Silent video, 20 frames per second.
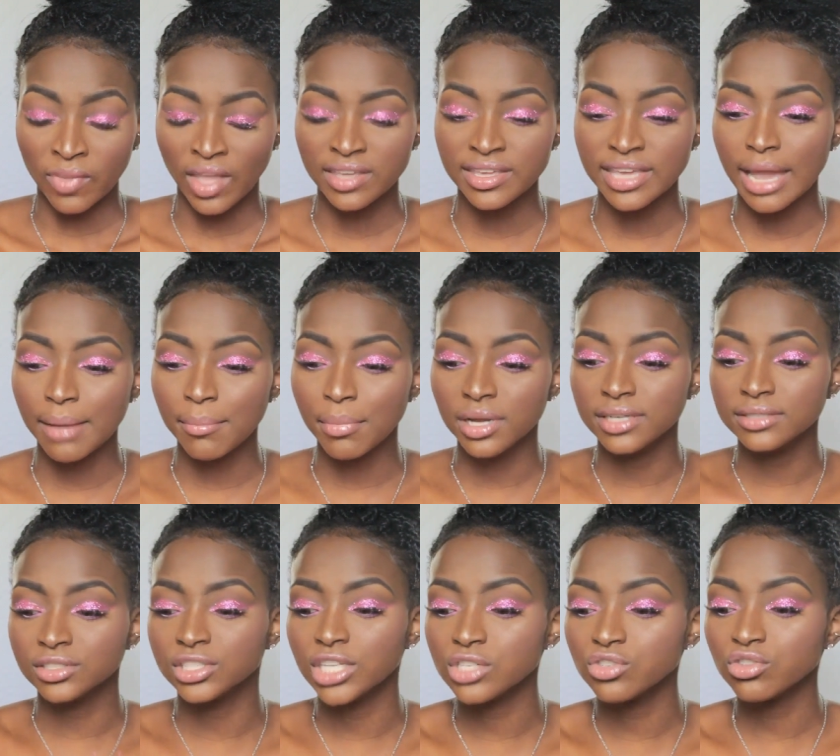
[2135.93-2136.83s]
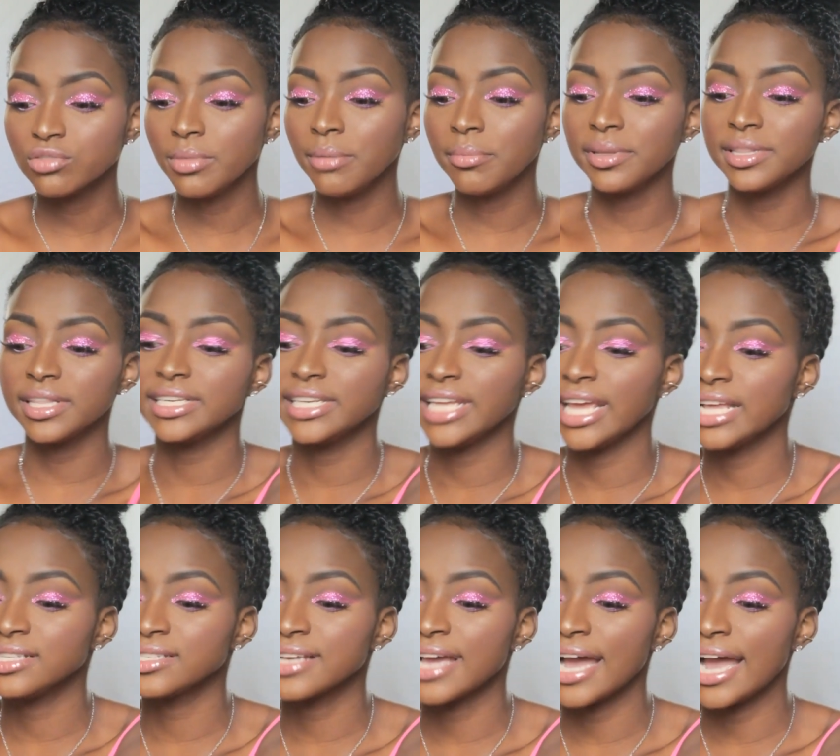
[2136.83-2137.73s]
Yeah, but just remember the
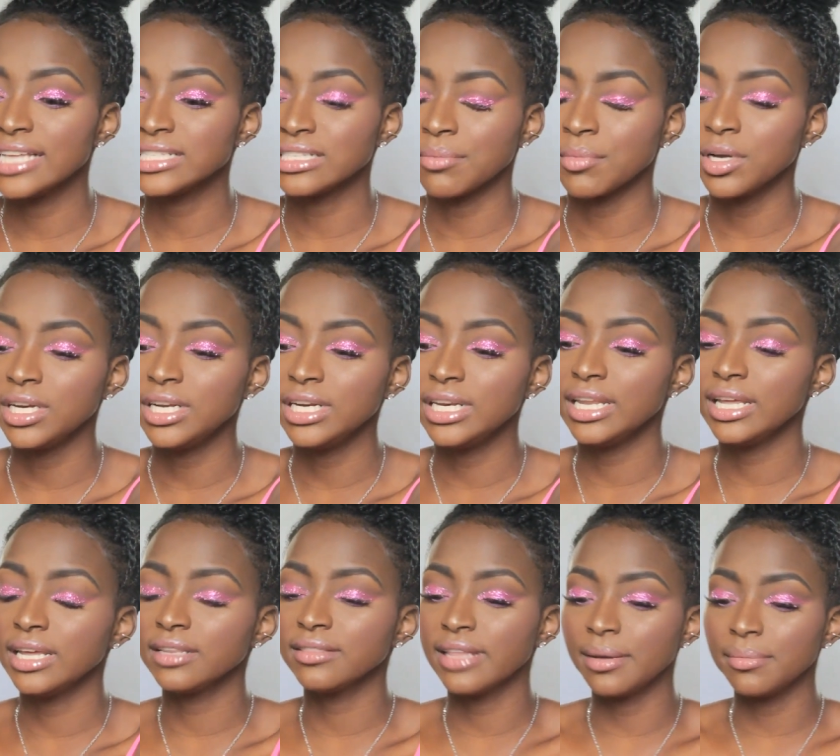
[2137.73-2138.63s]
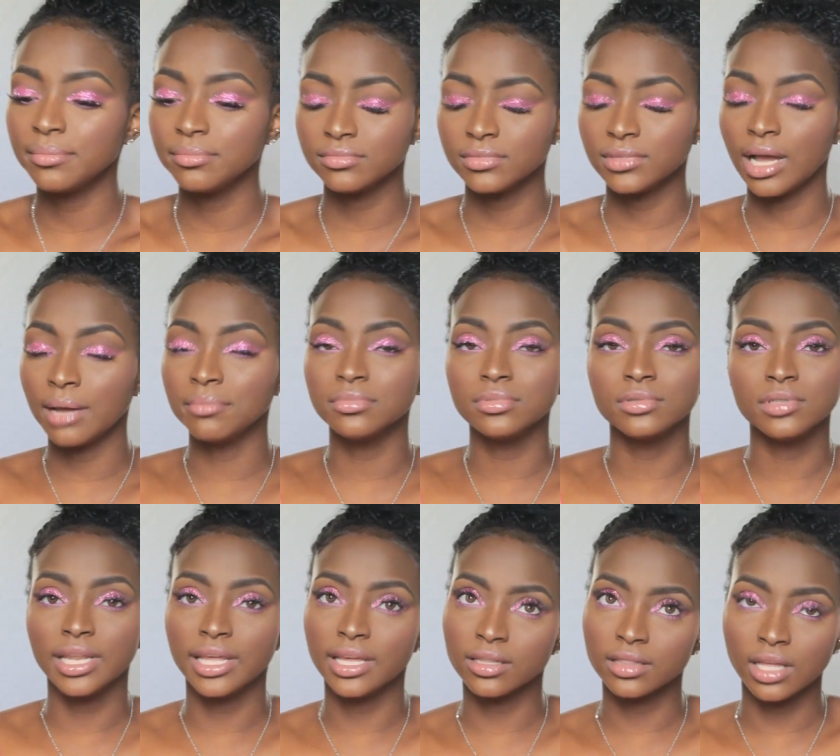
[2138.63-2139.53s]
dates, guys. I'm gonna link them. I'm
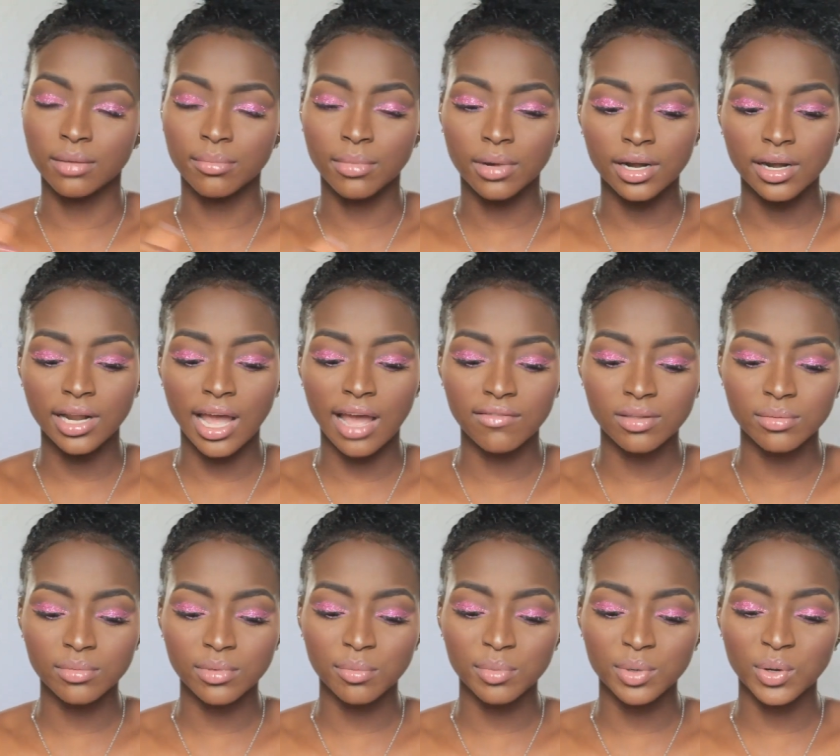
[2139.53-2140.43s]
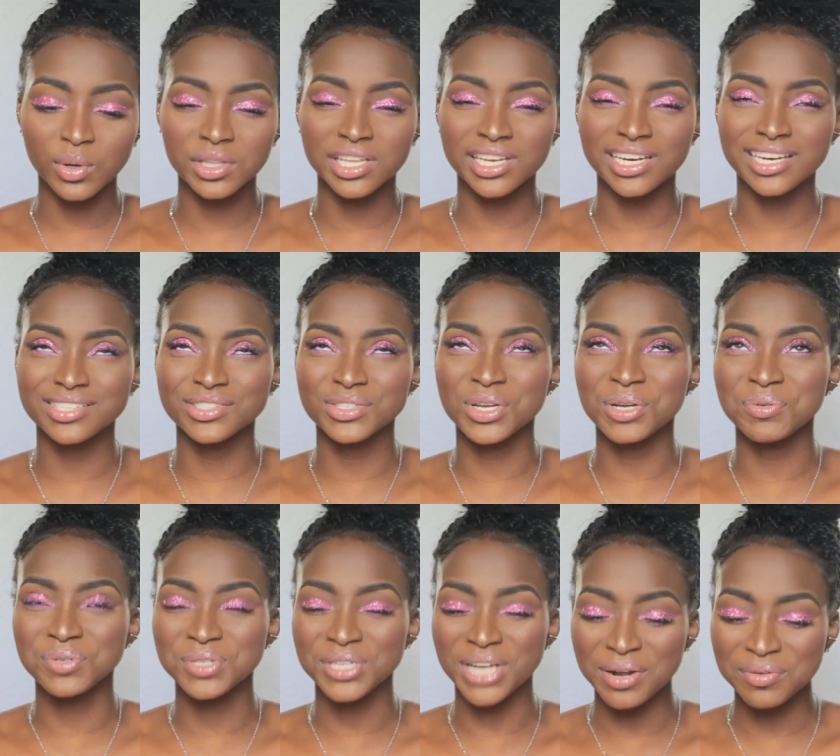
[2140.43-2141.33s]
gonna have them down below in the
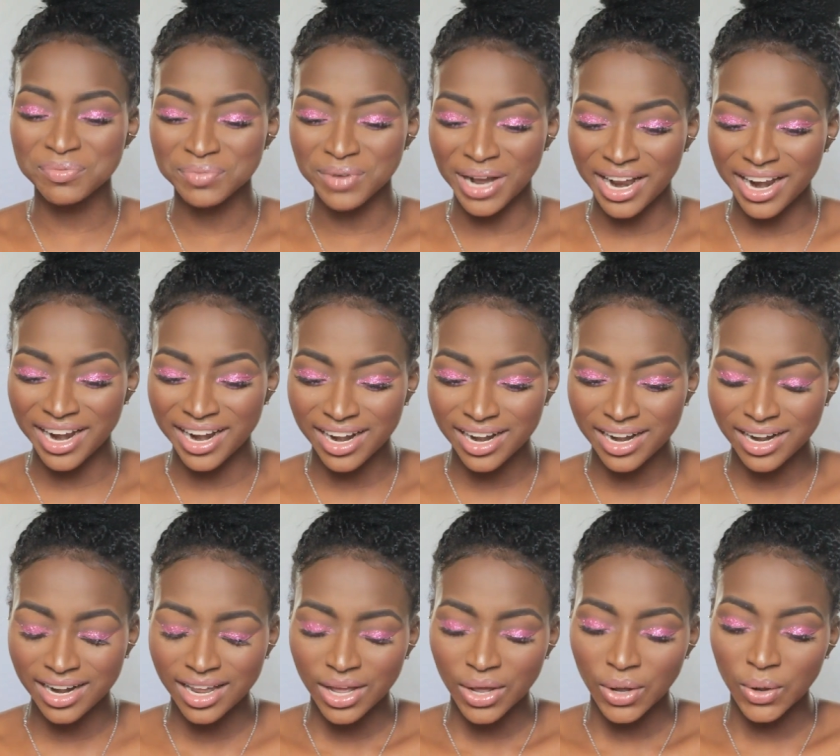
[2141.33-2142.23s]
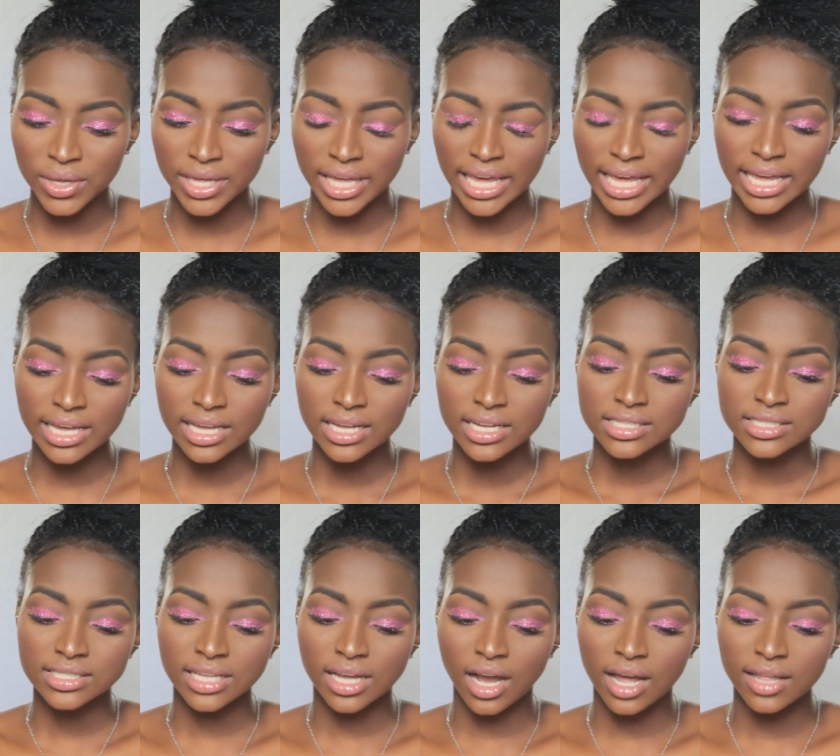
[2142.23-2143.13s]
description bar. Okay,
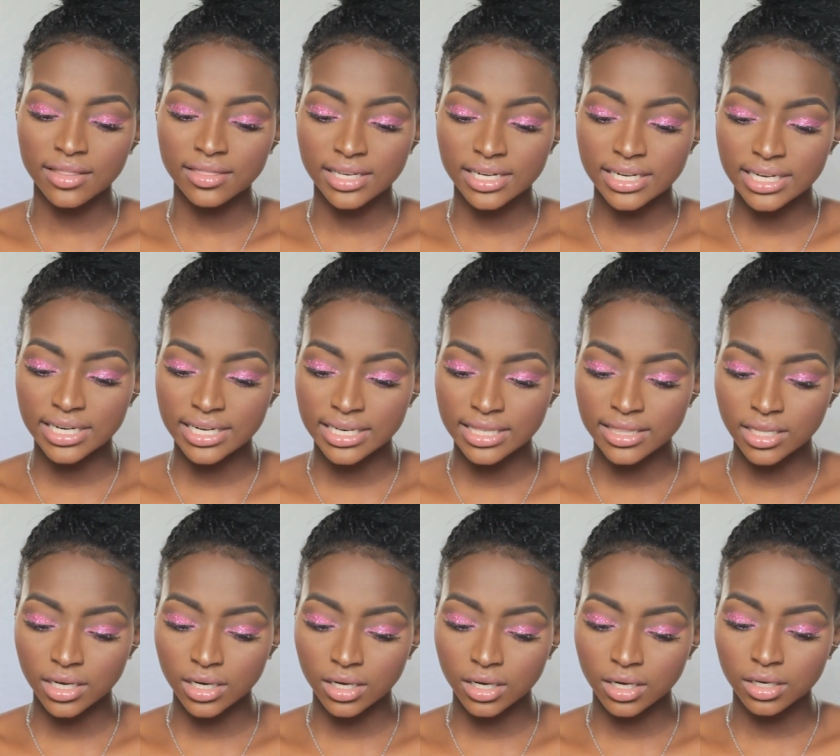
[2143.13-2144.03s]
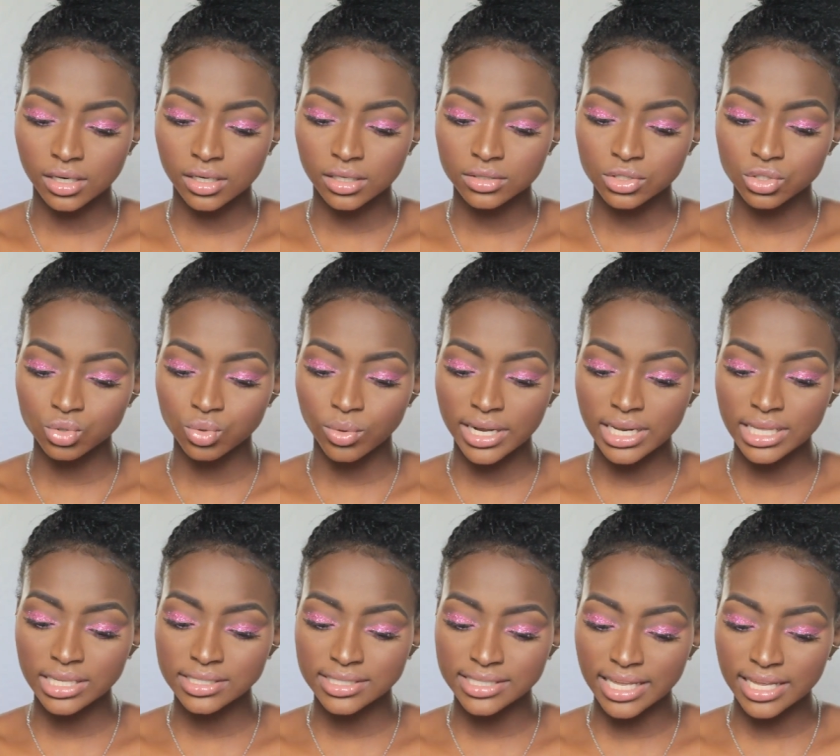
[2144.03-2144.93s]
so on the
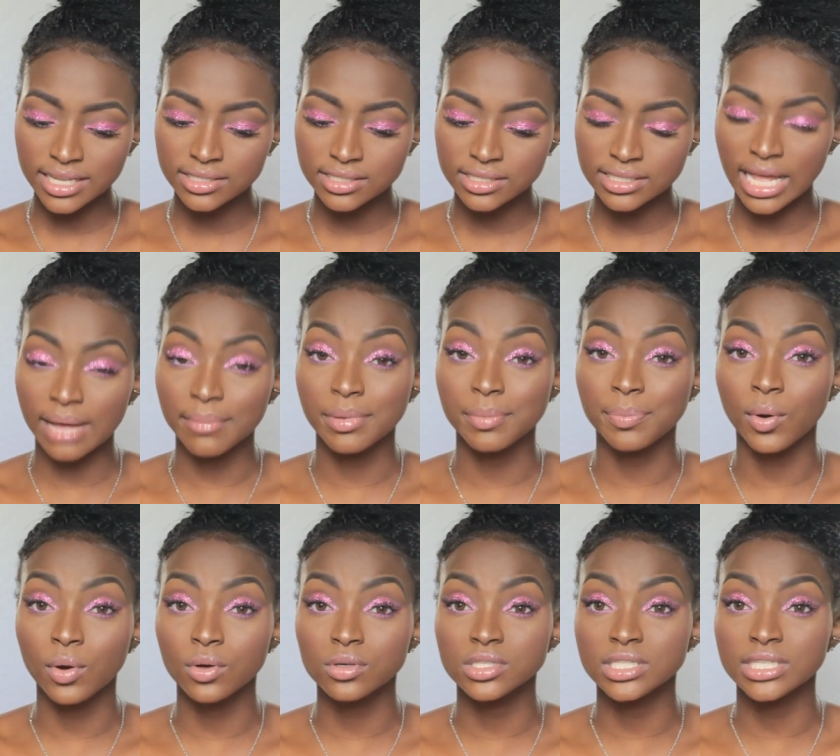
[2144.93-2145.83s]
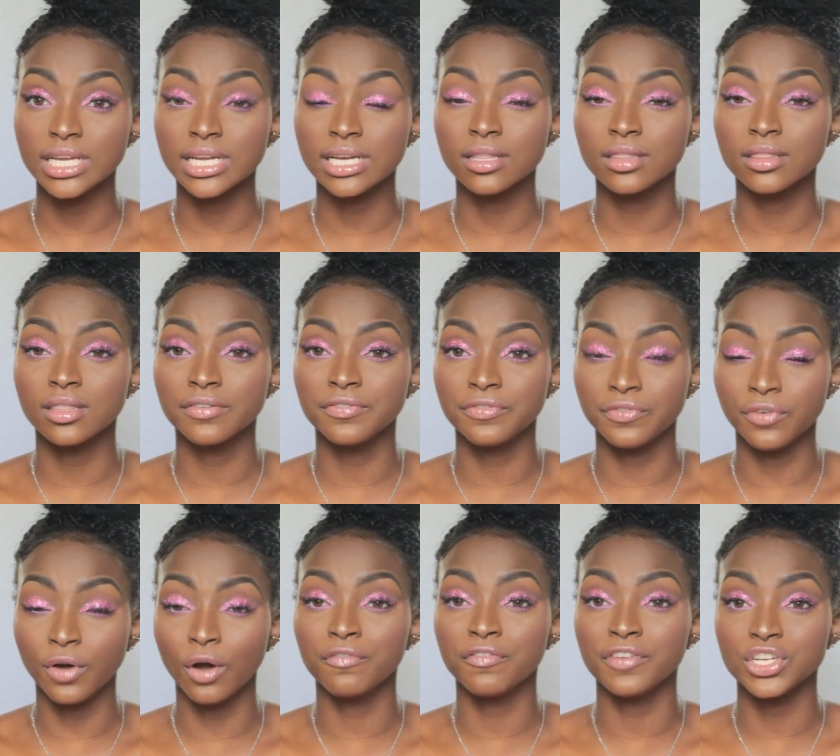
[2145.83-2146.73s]
26th, I'll be posting the
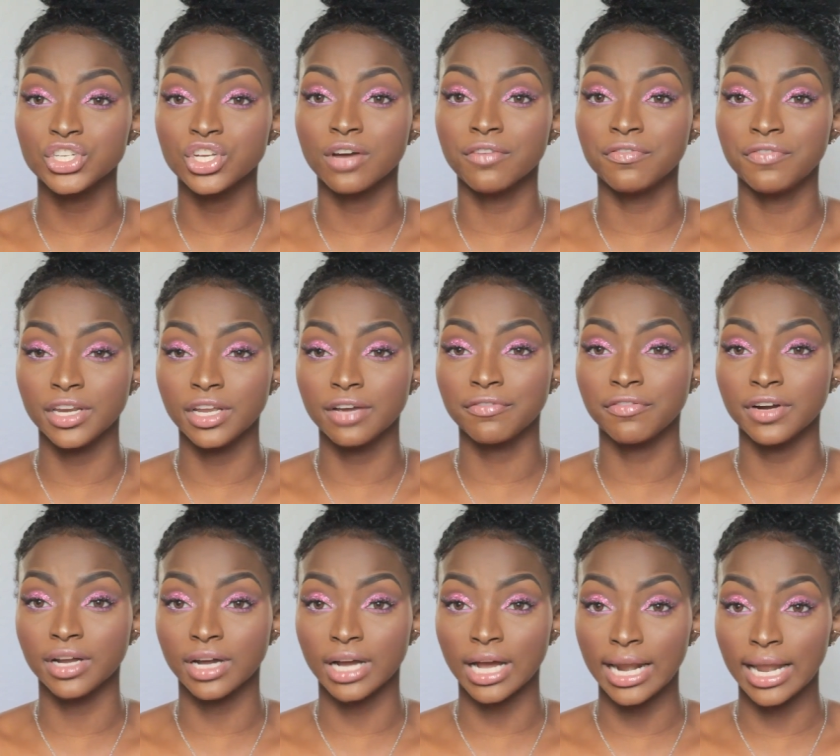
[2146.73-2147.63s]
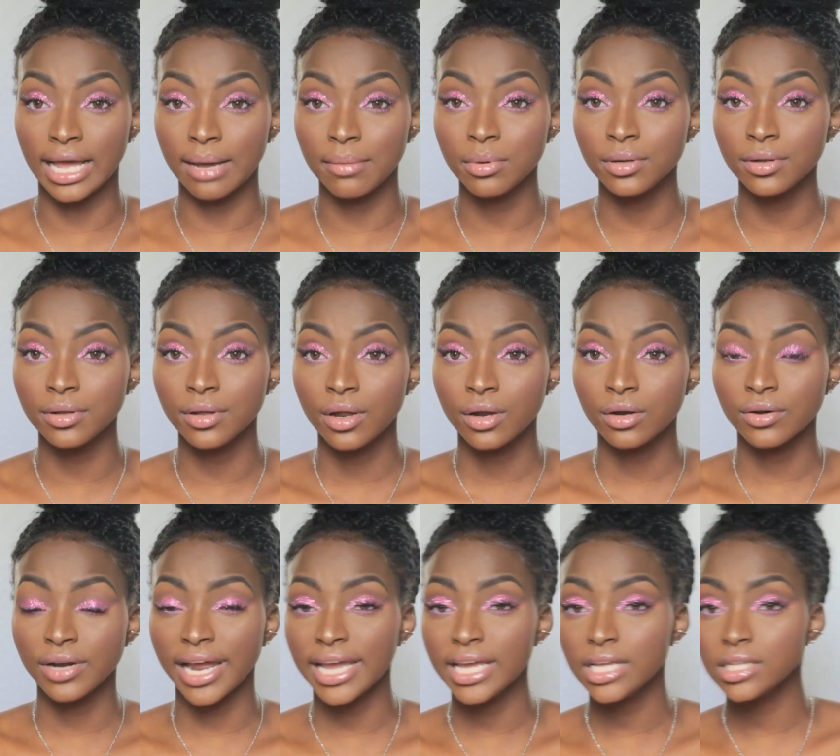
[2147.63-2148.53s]
official video for the collab,
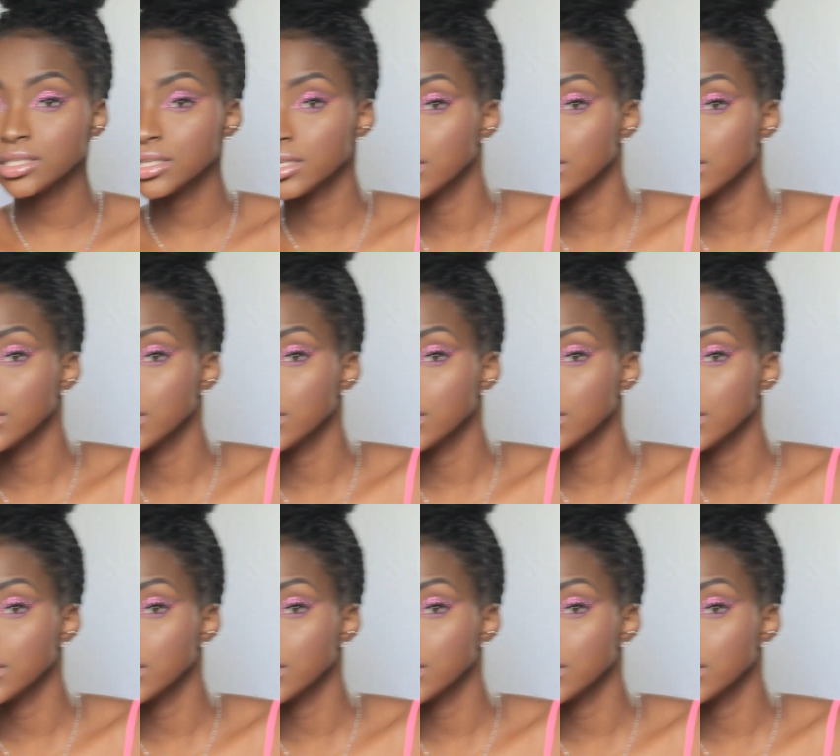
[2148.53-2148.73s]
right?